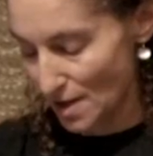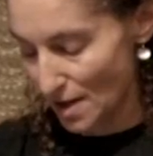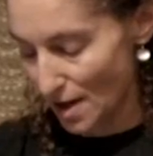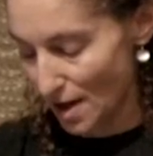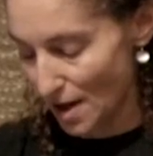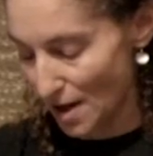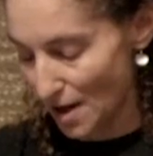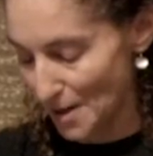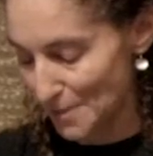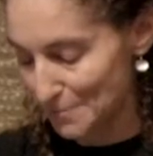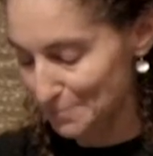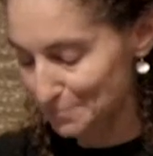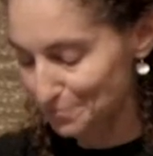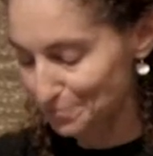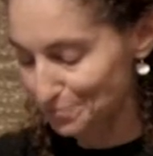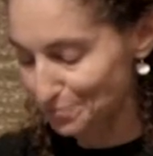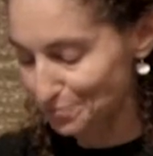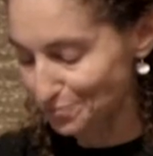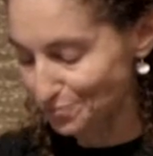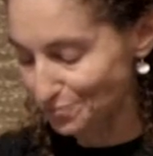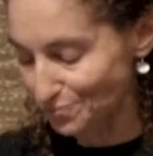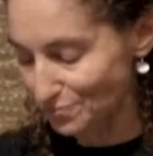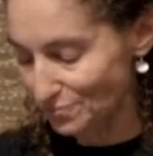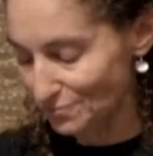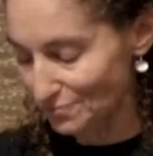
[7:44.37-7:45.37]
Um,
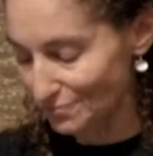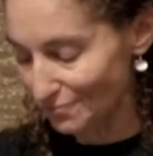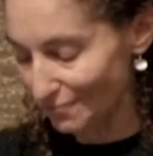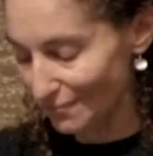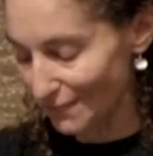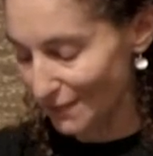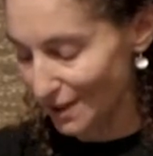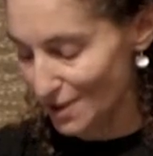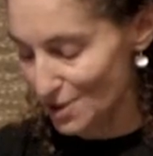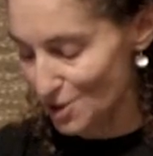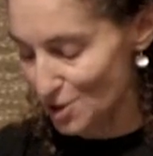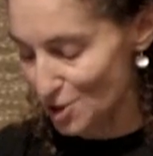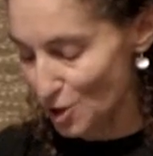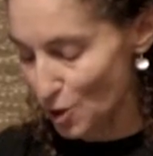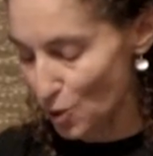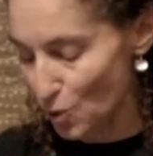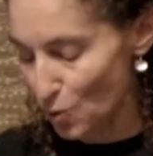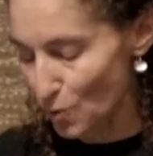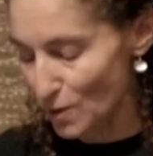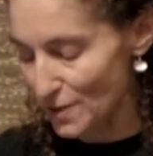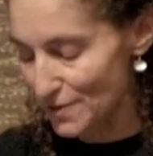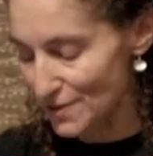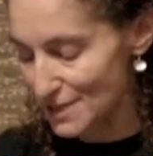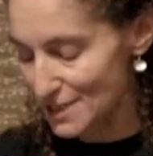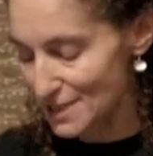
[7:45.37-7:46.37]

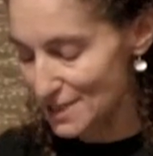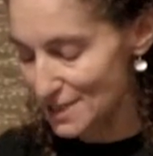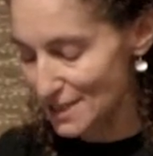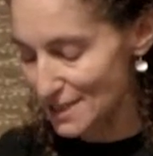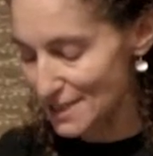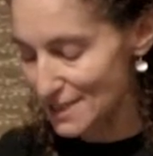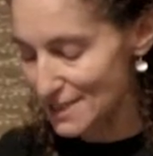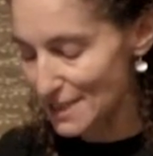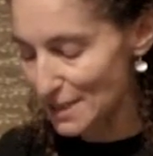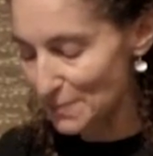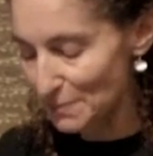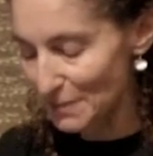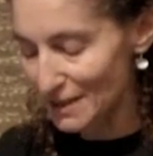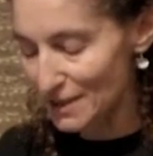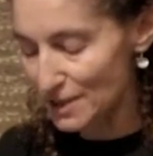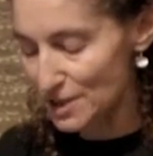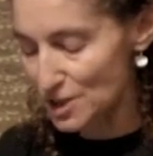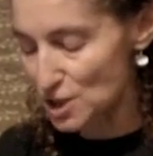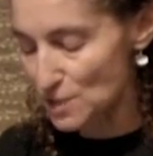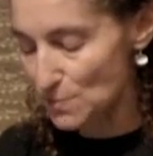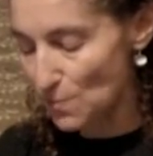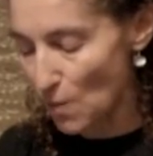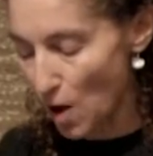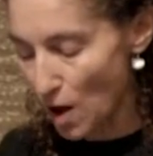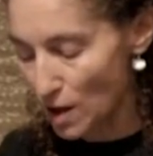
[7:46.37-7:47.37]
So this seemingly
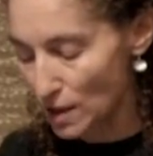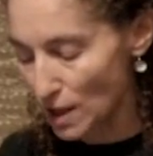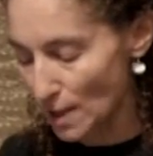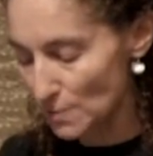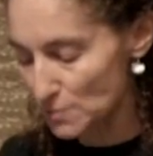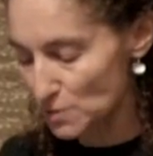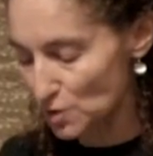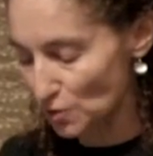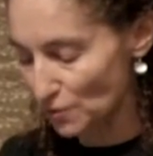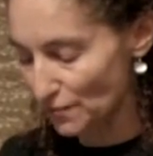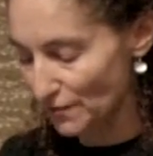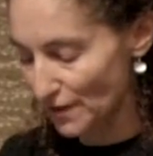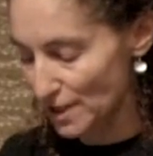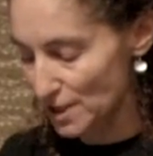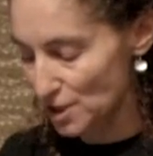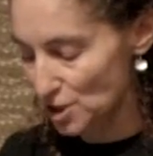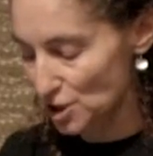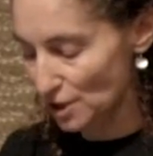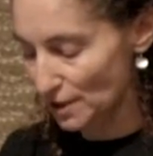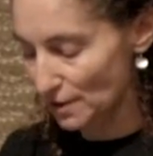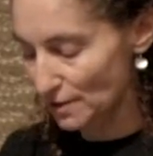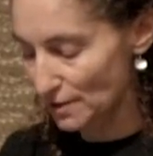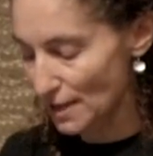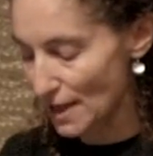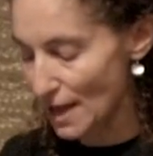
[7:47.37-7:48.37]
small
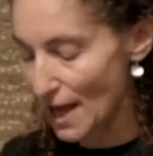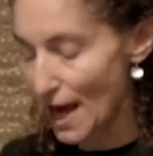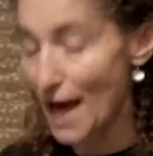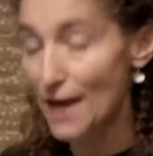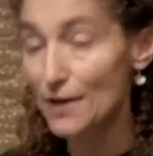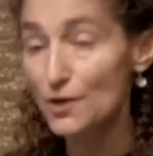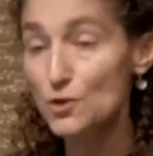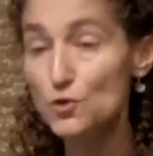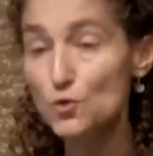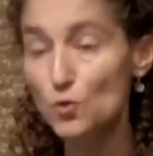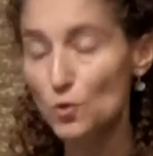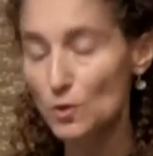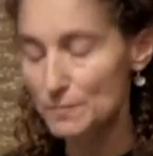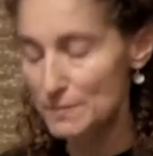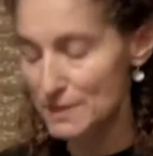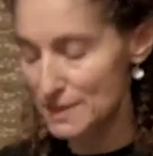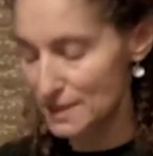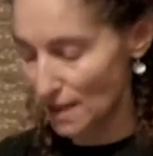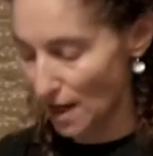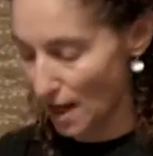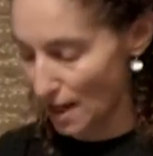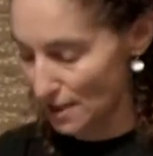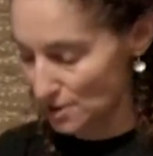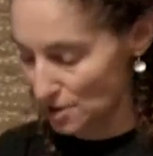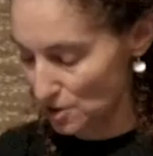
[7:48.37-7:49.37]
observation had enormous
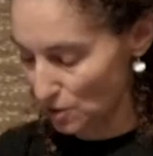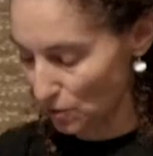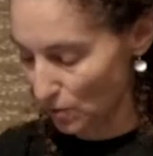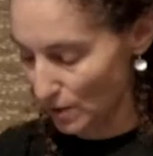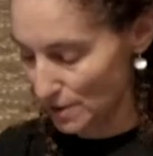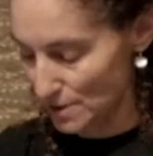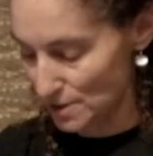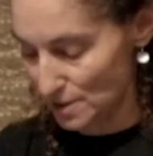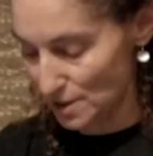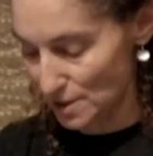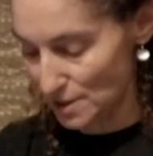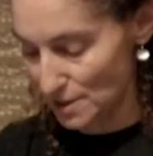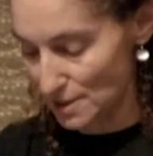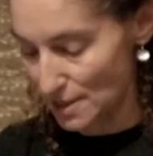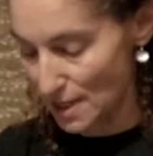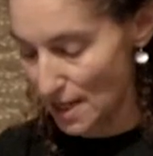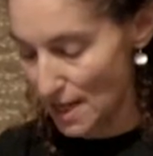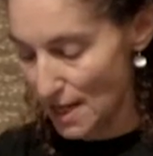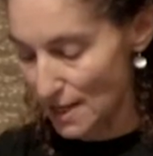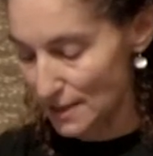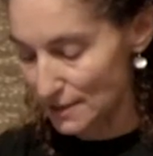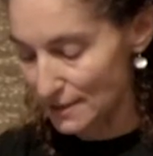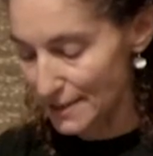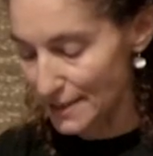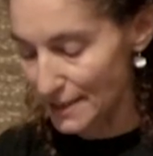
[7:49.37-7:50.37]
consequences,
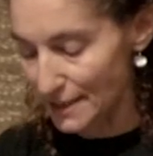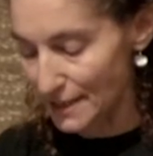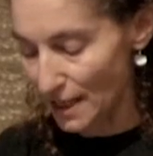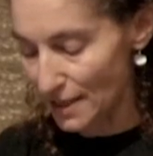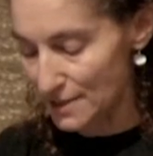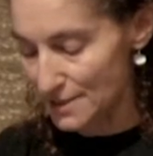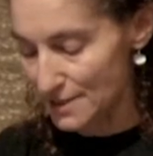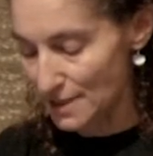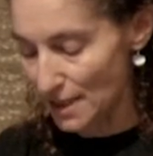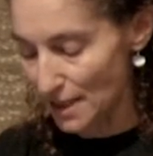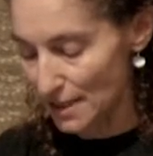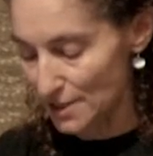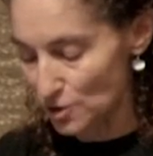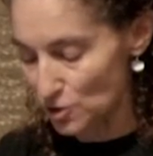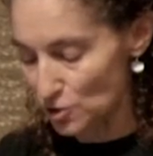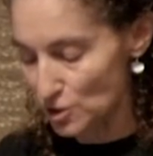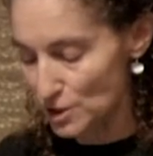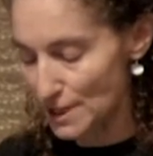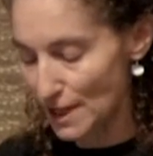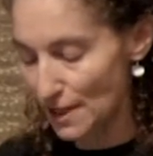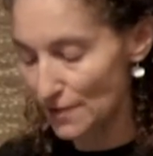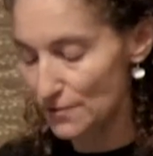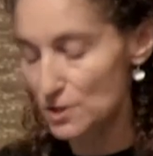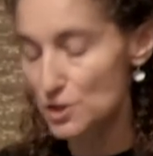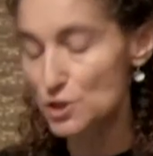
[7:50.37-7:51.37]
leading us to
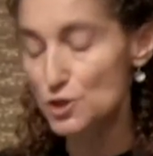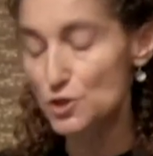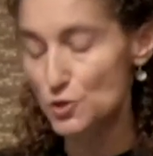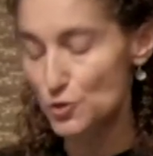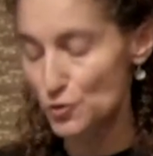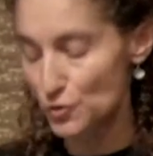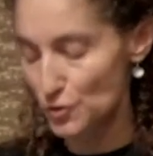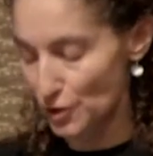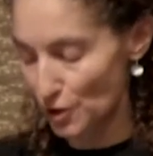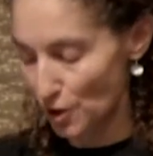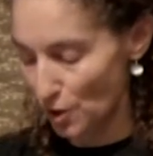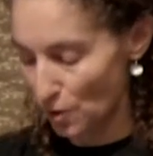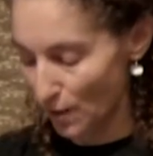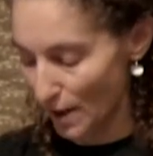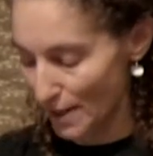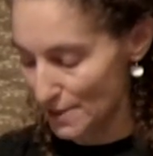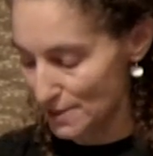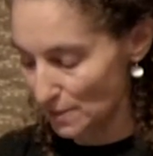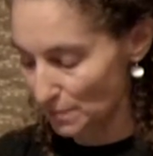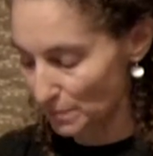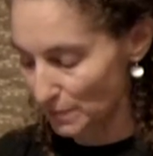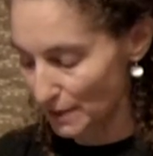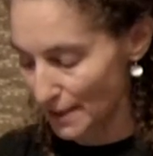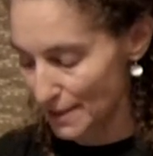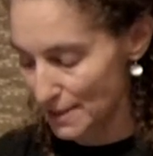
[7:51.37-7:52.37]
understand the studio as
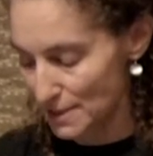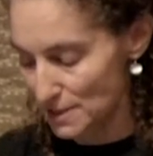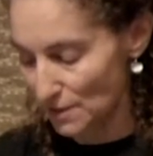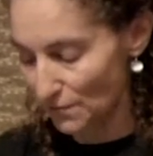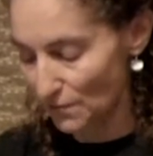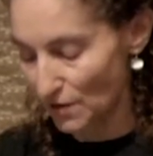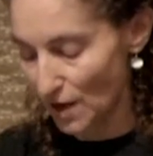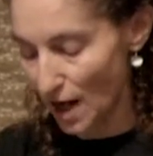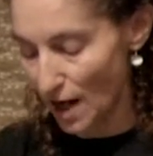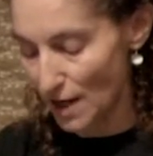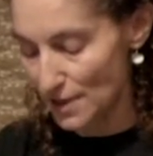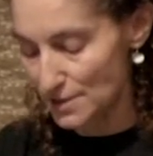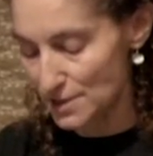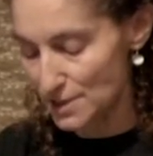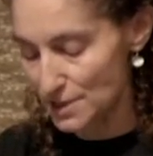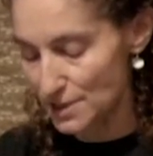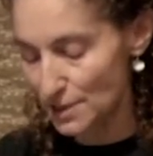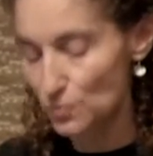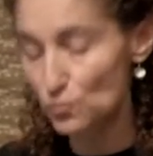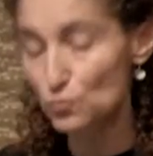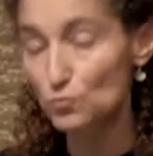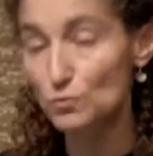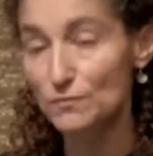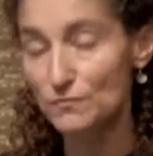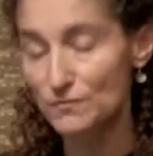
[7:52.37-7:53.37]
a place of
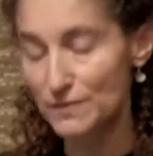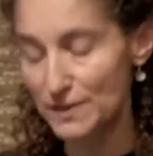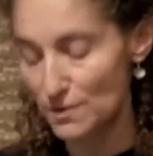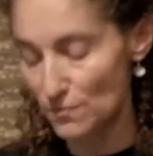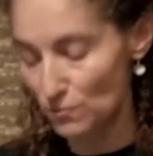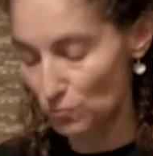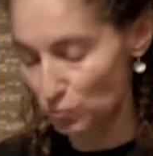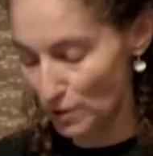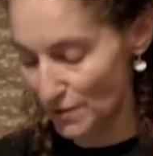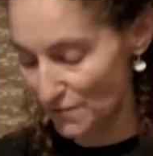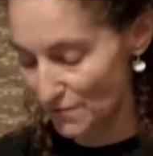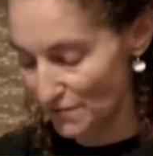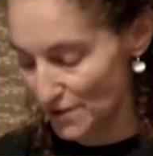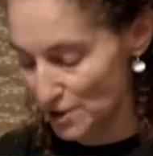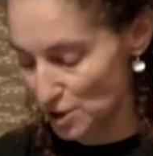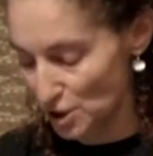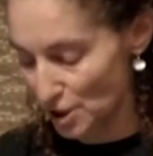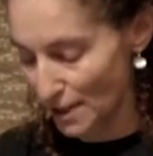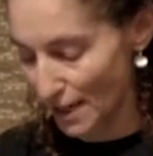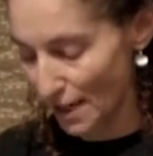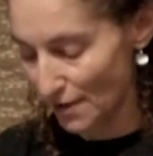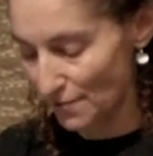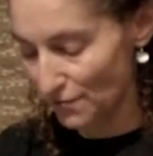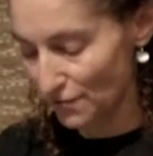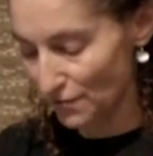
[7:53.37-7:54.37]
constant re
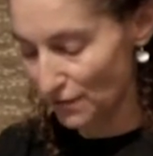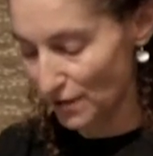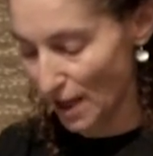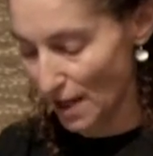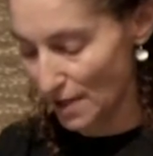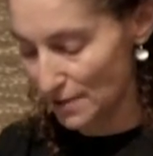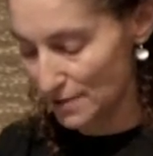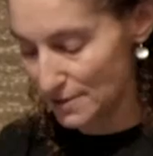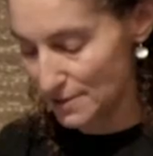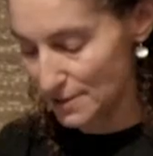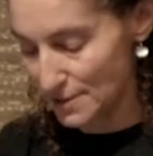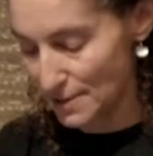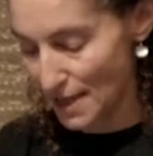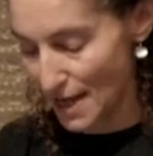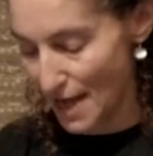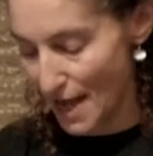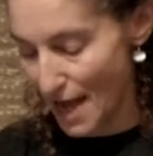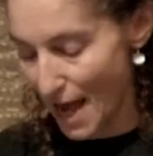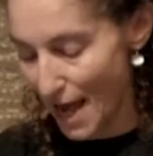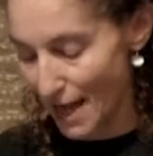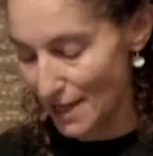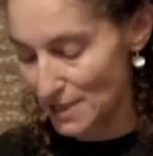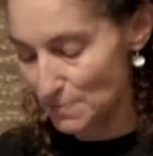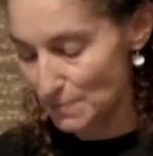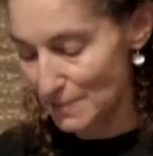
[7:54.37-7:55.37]
revision and flux,
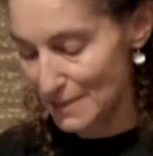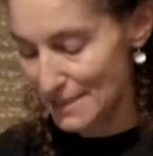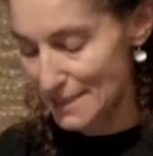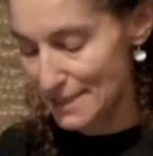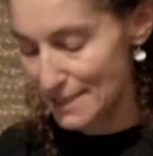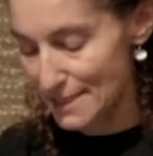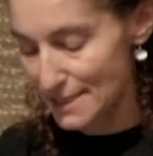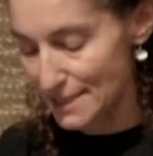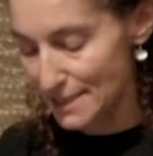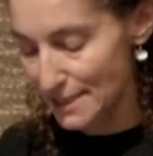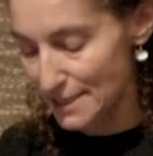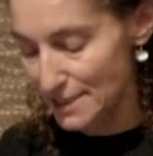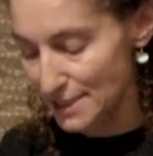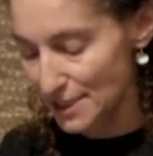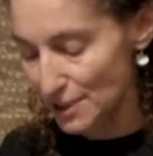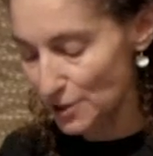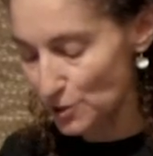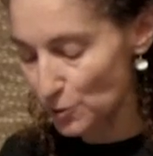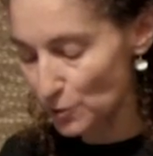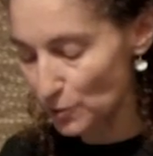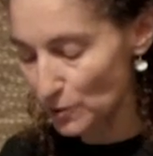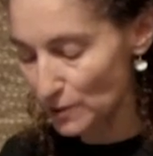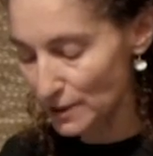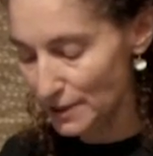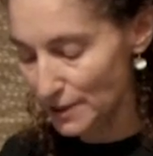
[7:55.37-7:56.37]
as Matisse
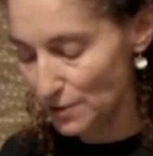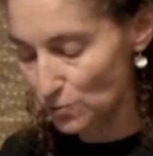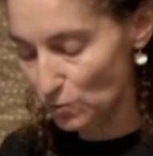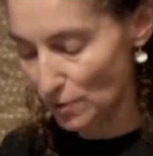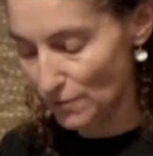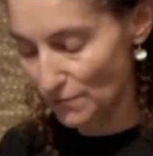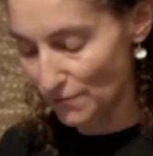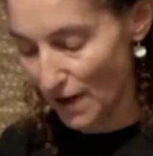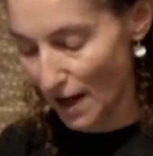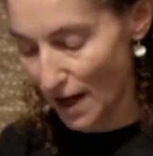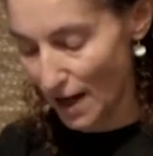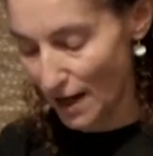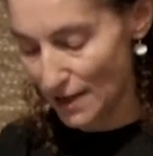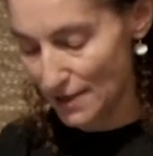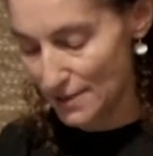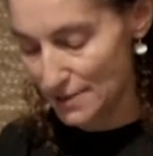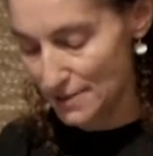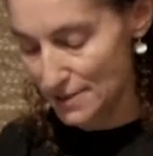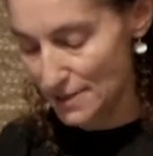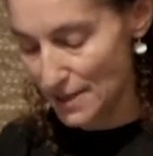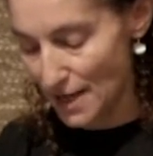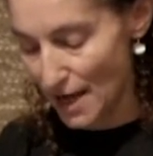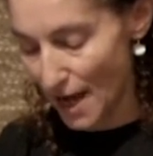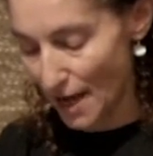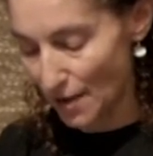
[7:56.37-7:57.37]
continually
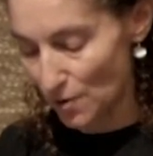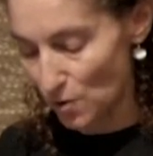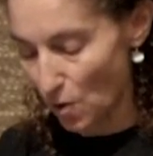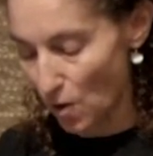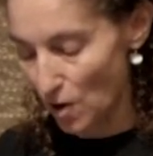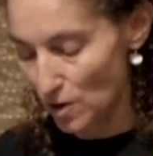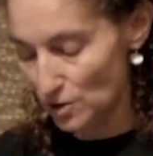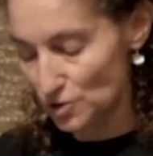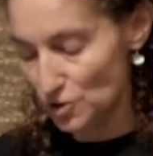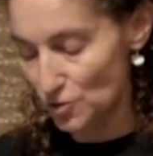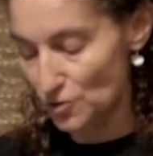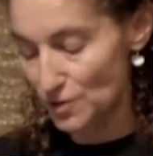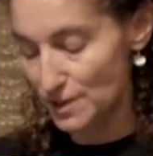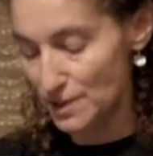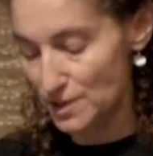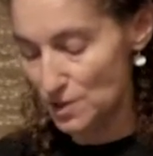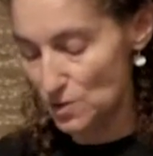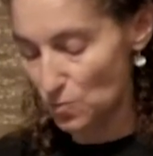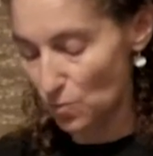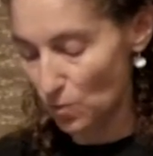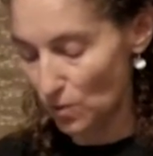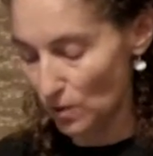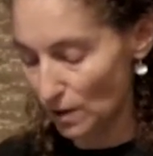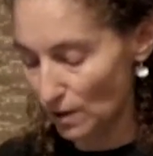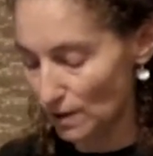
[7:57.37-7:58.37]
revised and altered these
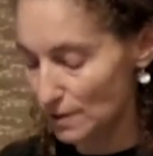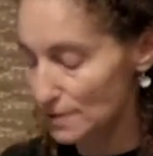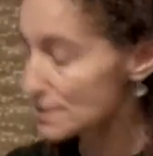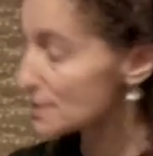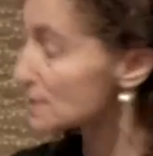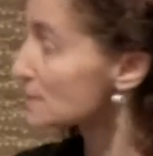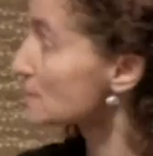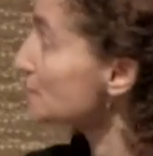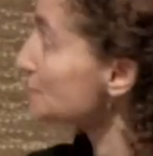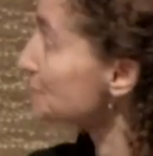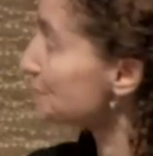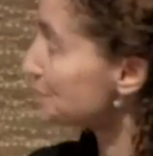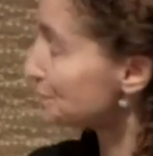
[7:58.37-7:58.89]
works.